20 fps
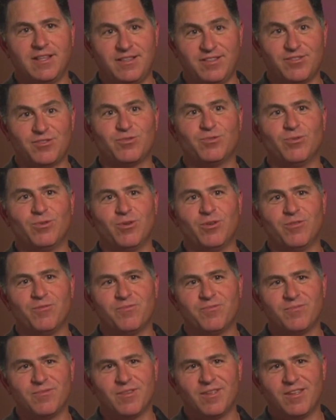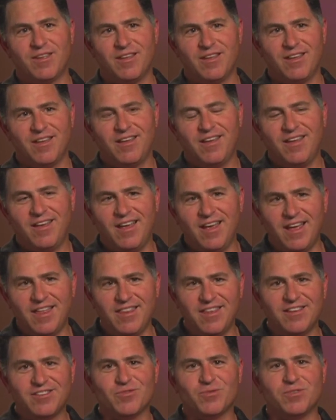at the school.
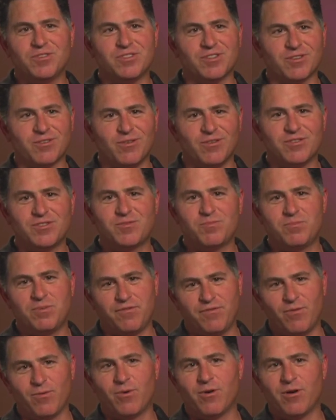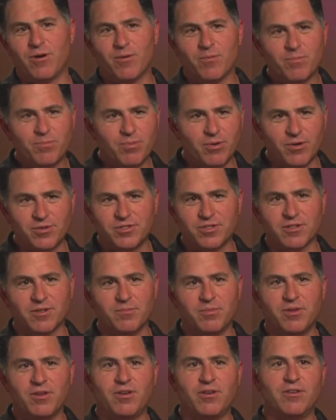And this was, of course, before personal
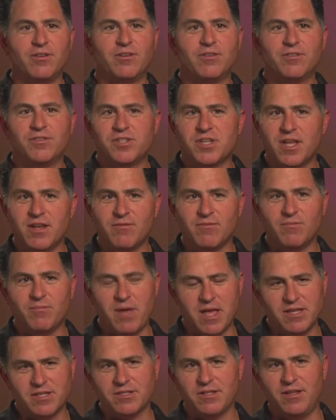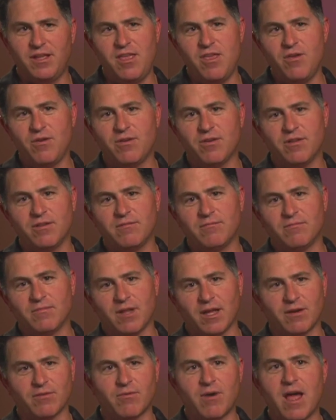computers, and basically you could
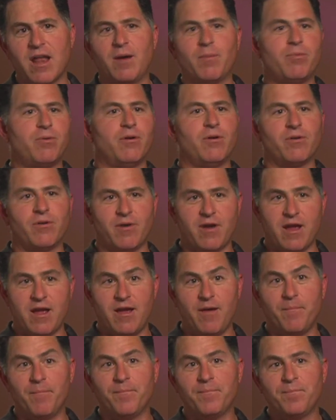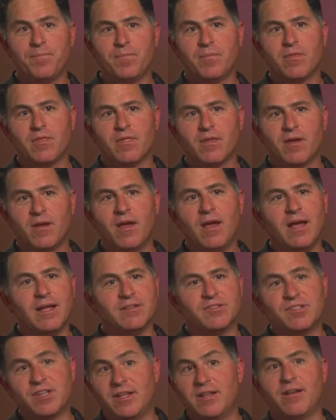like write a program
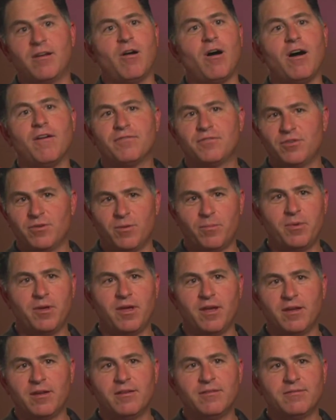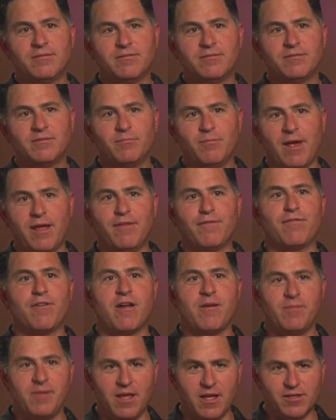and send it off to a big
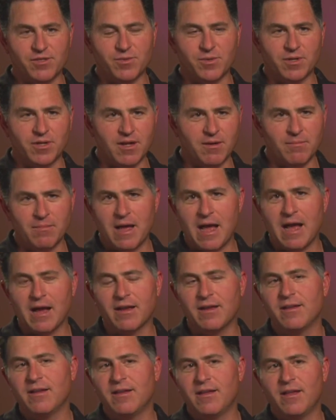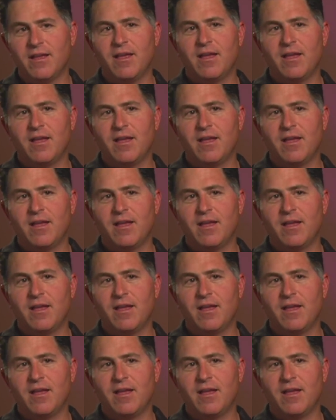mainframe. The answer would come back,